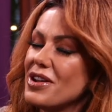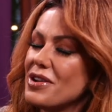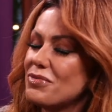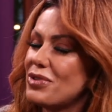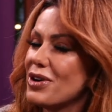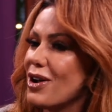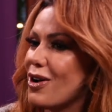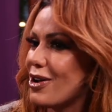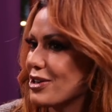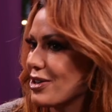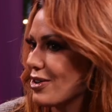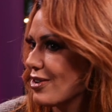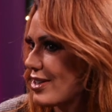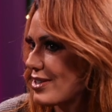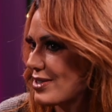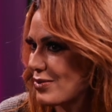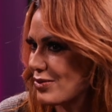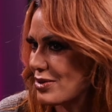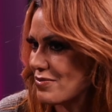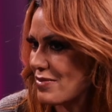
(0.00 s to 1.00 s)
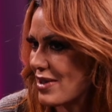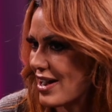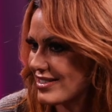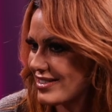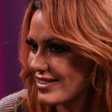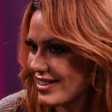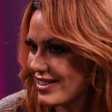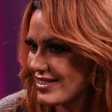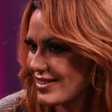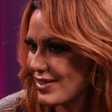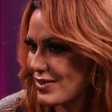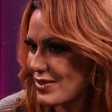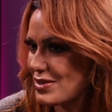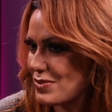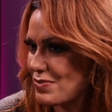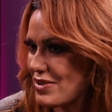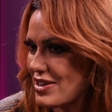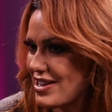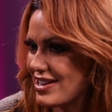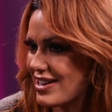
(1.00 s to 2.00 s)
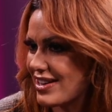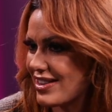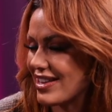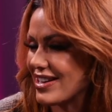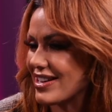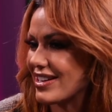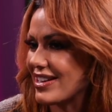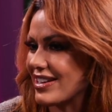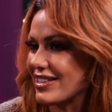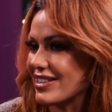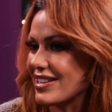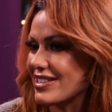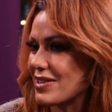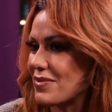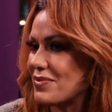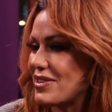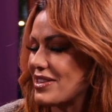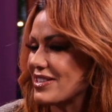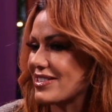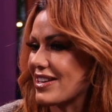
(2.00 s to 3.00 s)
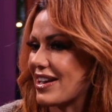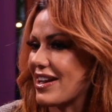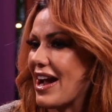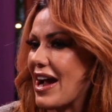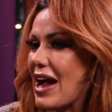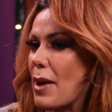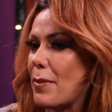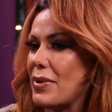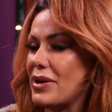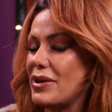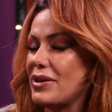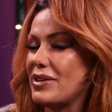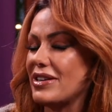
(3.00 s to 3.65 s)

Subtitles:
put all your eggs in one basket, so to speak, thinking that something's going to happen,